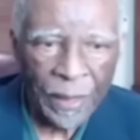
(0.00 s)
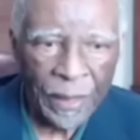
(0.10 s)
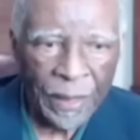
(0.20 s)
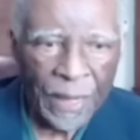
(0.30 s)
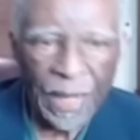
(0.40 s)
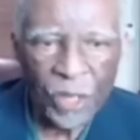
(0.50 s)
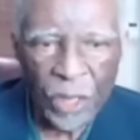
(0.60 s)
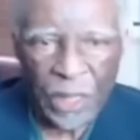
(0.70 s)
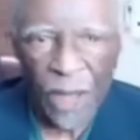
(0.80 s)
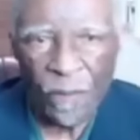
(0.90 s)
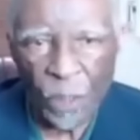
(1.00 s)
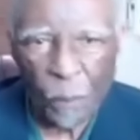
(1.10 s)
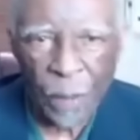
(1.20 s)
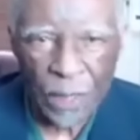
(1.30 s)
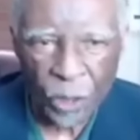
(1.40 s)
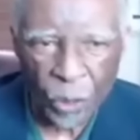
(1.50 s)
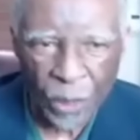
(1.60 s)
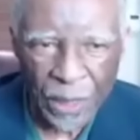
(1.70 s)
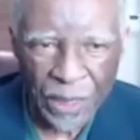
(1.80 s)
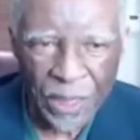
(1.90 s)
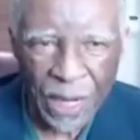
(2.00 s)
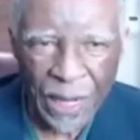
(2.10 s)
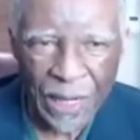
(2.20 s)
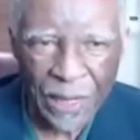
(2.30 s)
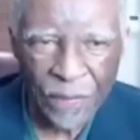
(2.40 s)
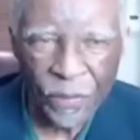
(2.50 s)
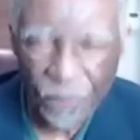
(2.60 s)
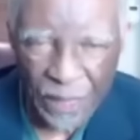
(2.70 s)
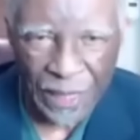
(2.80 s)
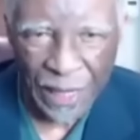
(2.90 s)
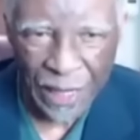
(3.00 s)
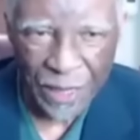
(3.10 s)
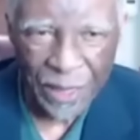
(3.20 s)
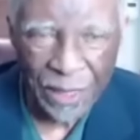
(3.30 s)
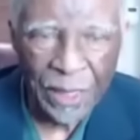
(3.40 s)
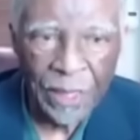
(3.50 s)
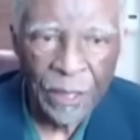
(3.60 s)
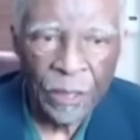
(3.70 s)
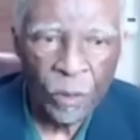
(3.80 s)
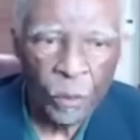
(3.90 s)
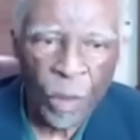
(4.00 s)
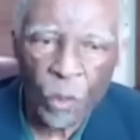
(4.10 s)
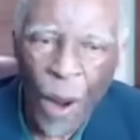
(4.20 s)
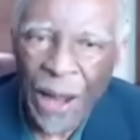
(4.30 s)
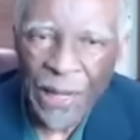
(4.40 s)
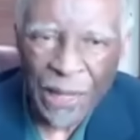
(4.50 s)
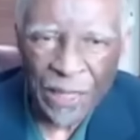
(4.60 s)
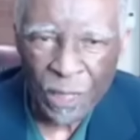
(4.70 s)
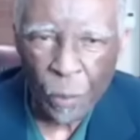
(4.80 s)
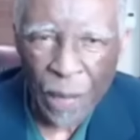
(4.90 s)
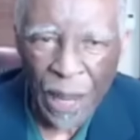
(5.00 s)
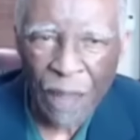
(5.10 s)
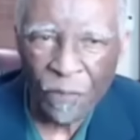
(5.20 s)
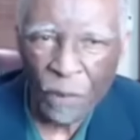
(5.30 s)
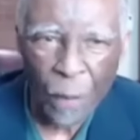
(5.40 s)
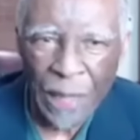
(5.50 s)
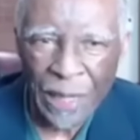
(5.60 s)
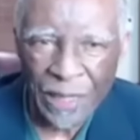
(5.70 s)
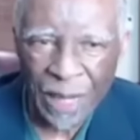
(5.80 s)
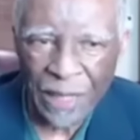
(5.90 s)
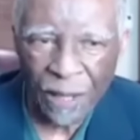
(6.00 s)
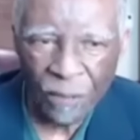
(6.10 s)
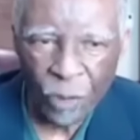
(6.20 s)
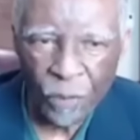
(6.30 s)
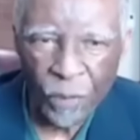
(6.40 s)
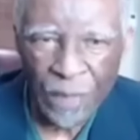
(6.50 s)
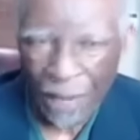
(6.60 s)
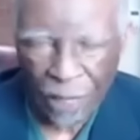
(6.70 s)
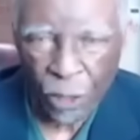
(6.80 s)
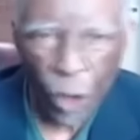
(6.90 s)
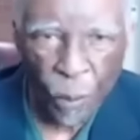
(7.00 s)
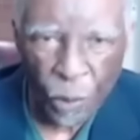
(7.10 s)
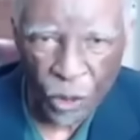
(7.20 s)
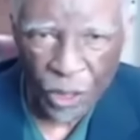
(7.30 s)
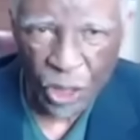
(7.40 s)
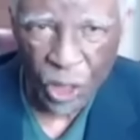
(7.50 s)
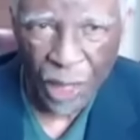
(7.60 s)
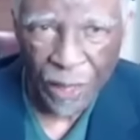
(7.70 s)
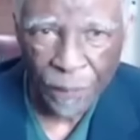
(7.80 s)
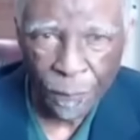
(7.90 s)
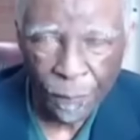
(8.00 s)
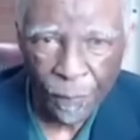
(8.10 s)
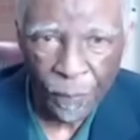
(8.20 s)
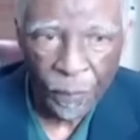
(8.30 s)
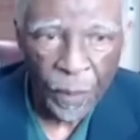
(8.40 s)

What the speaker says: The ANC is the governing party during the second 15 years. But why does it behave in manners that are directly opposite each other? Hmm.